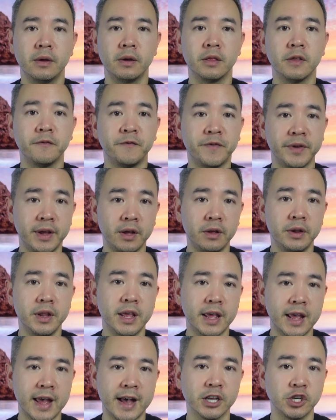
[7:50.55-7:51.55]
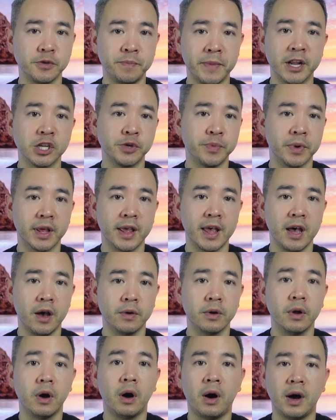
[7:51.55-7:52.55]
The Fidelity Cash Management
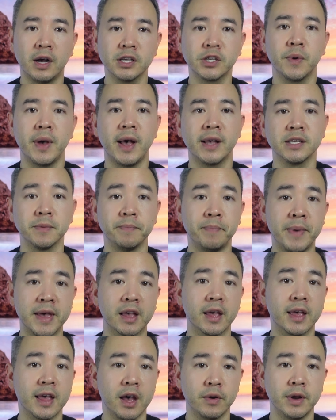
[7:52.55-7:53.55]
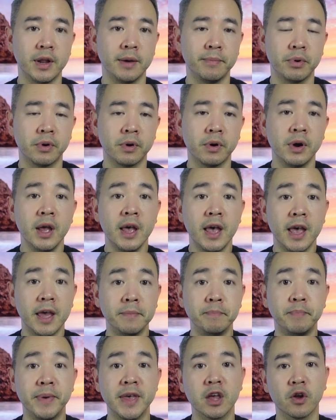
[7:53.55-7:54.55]
Account also has a bank account number
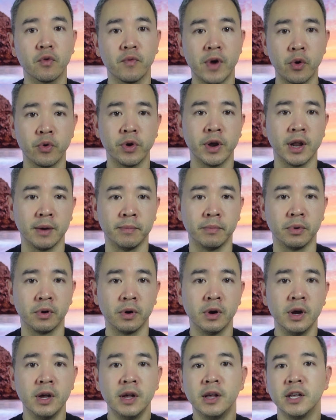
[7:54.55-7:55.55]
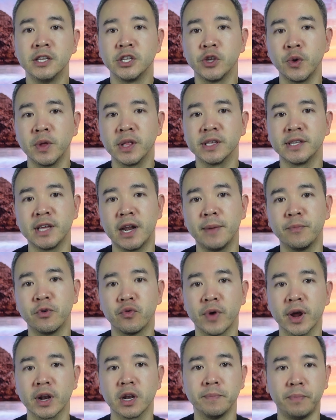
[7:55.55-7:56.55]
and bank routing number, so you can set up
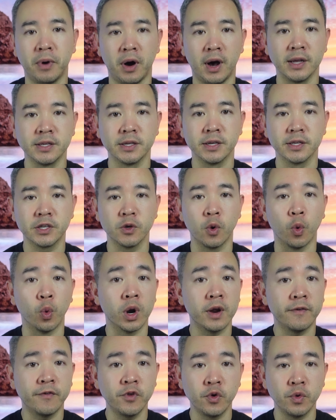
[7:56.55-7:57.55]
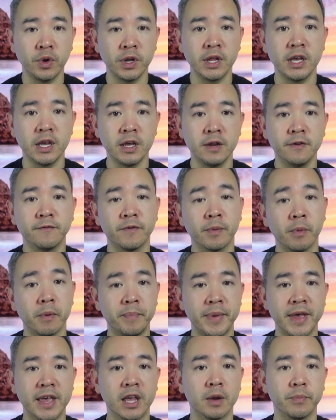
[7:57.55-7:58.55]
direct deposits or whatever you need from a
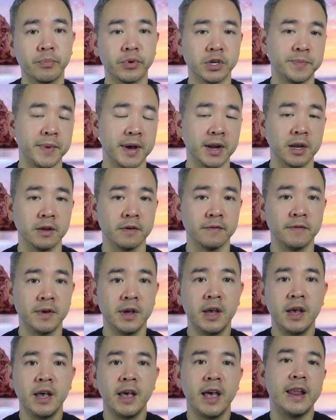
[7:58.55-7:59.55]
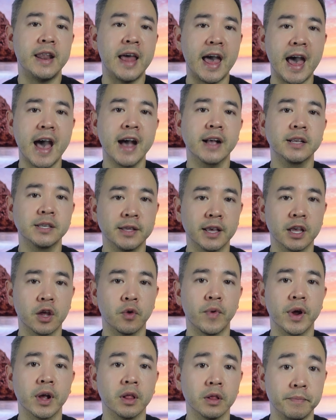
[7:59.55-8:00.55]
banking perspective. It acts like a
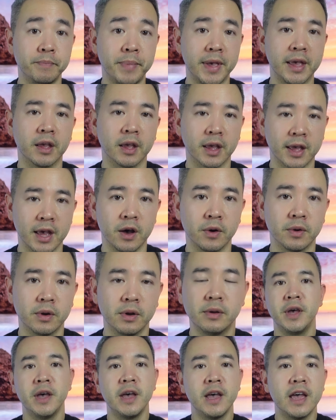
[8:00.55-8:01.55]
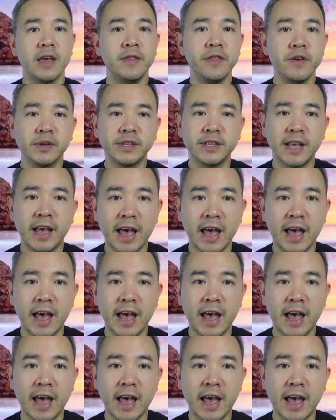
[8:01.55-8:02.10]
regular bank account. And there's